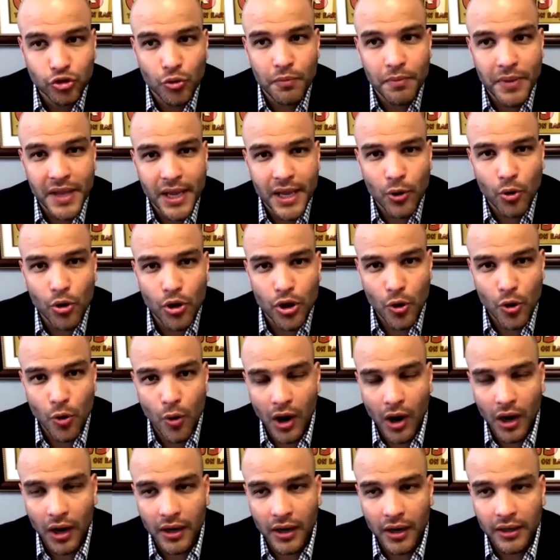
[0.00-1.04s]
to be who
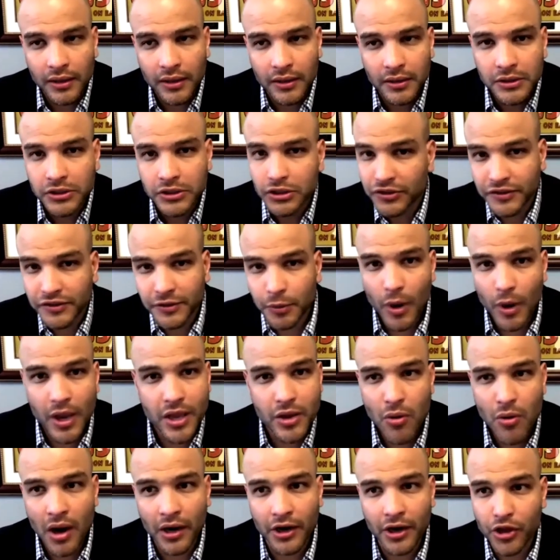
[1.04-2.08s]
you are, just the
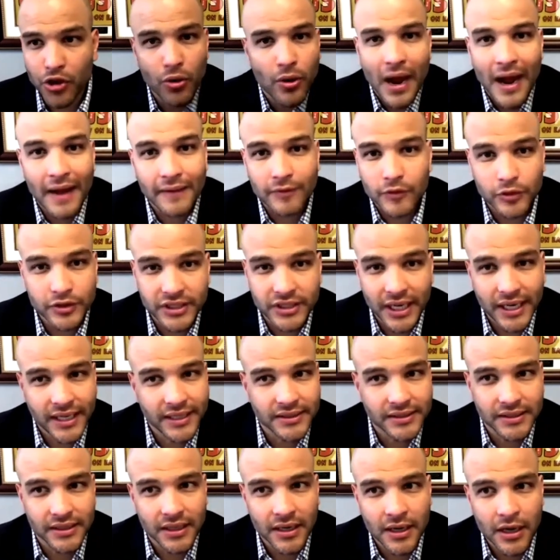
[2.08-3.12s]
way you are. You don't have to
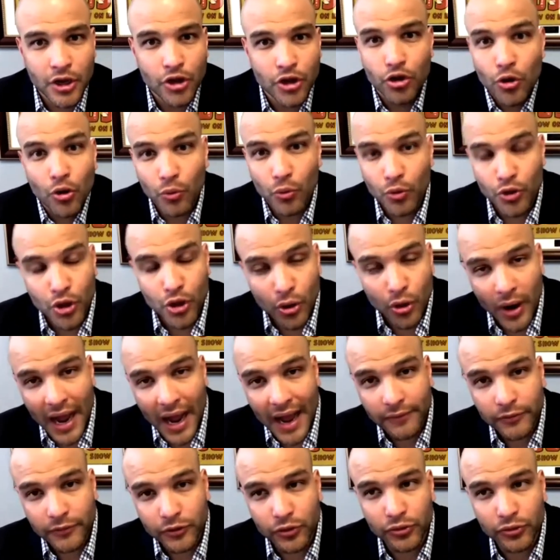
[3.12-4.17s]
change. You don't you
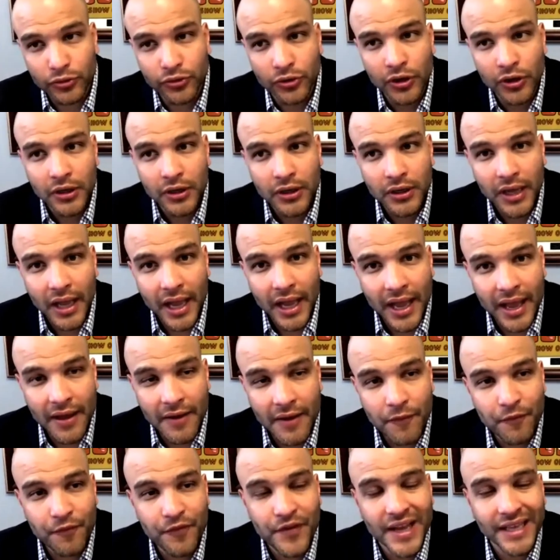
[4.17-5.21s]
don't have to
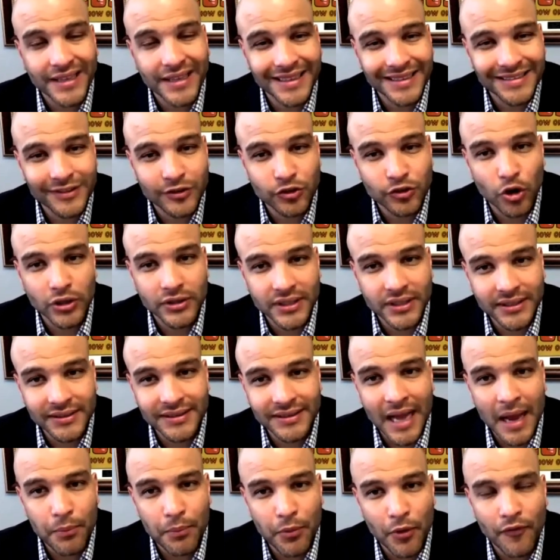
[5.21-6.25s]
uh, fit a
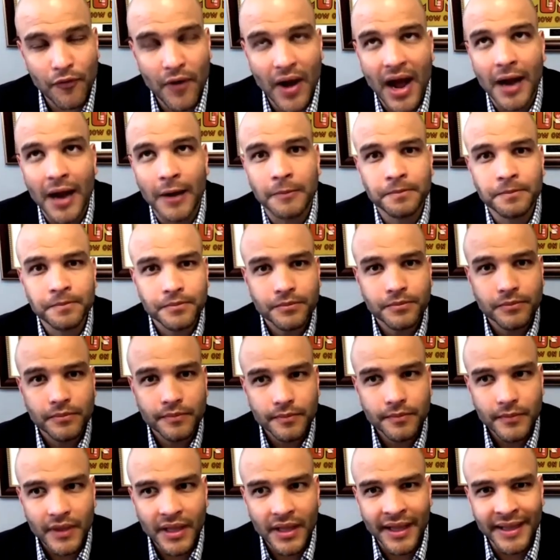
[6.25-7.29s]
certain type of uh,
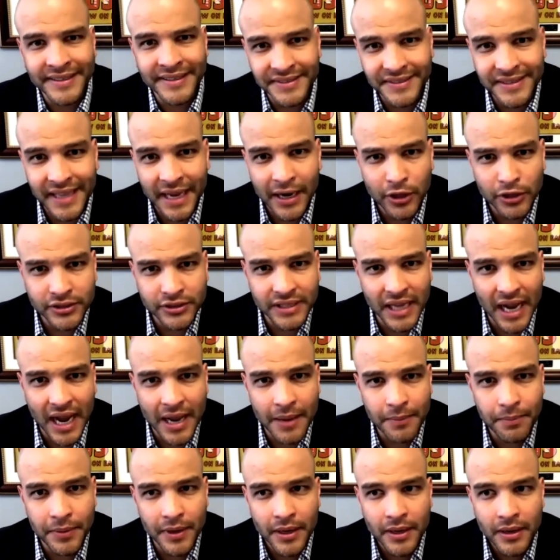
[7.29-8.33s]
a
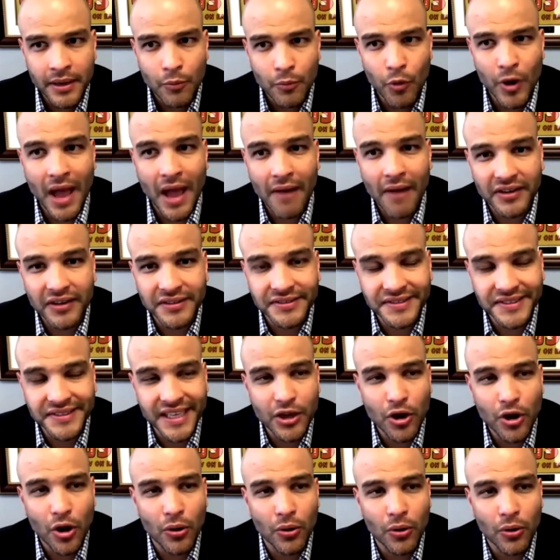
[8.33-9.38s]
stereotype. We have our
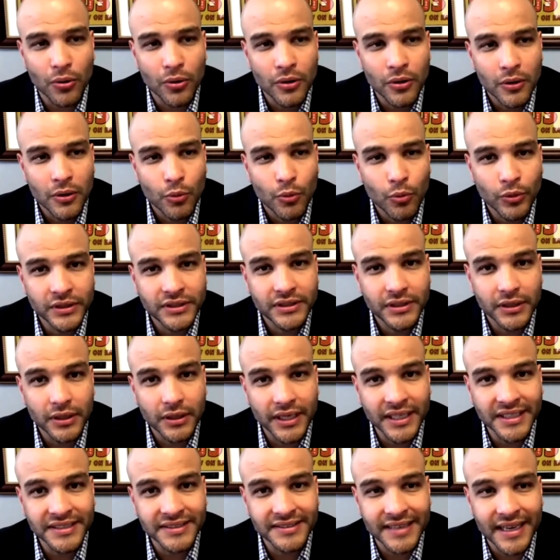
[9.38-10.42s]
CEO, which
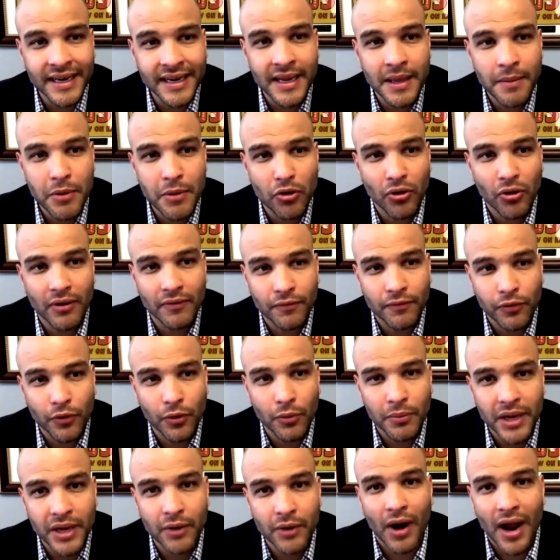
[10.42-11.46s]
is an immigrant
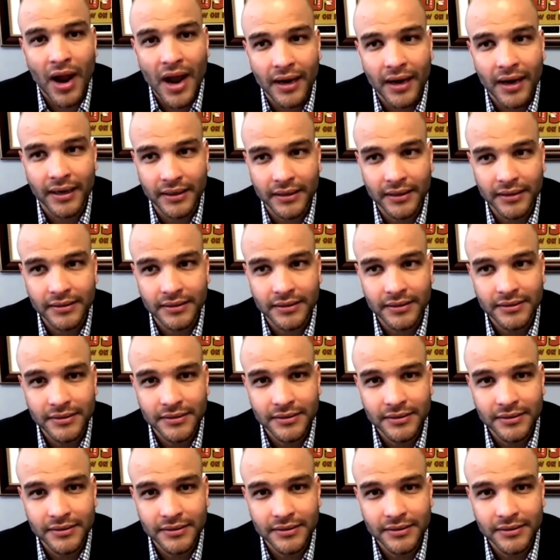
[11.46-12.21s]
from Iran